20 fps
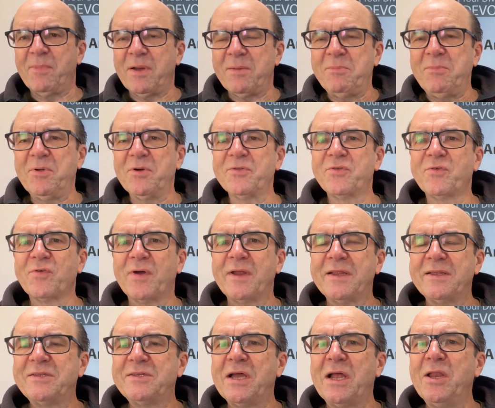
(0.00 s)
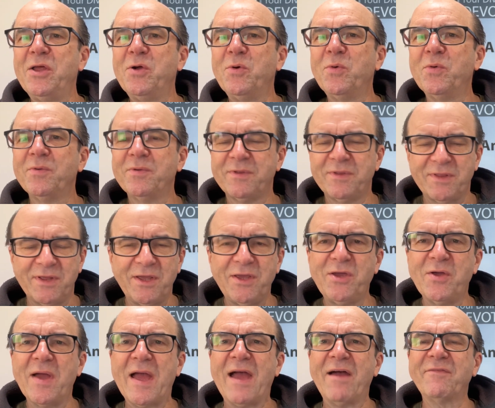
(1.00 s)
not trying to tell you that
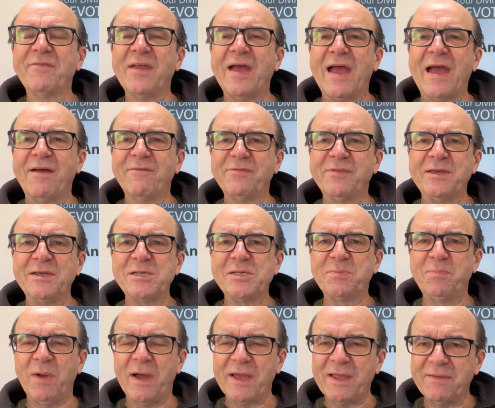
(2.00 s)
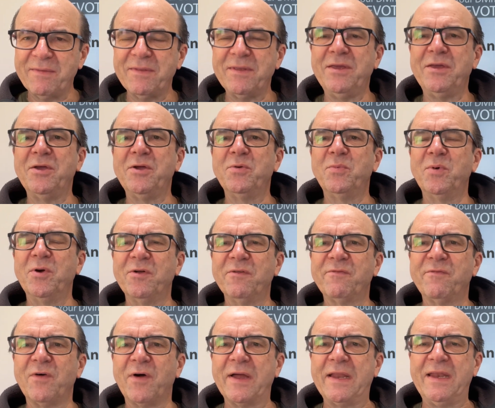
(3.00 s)
you have to have this, but you will
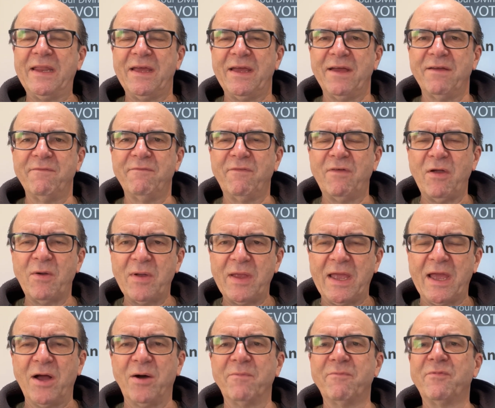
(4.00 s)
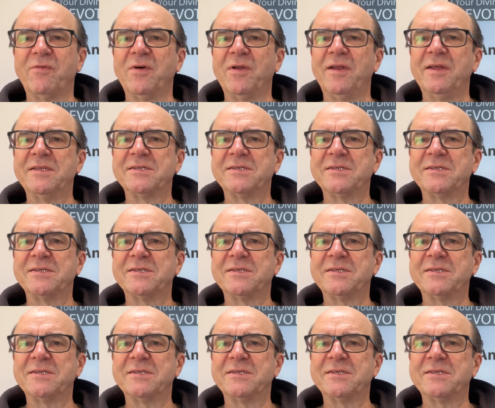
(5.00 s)
find it very helpful.